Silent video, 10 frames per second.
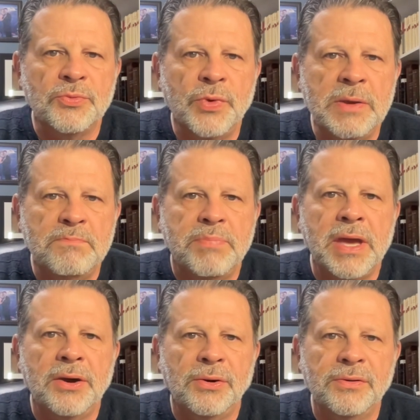we
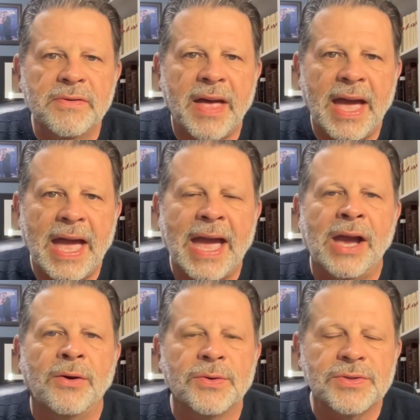build the
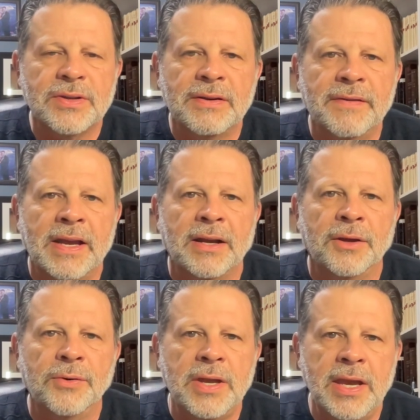house of
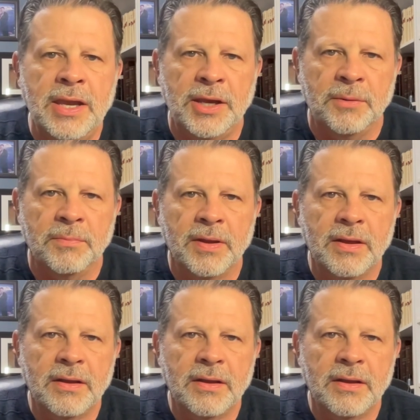Elohim.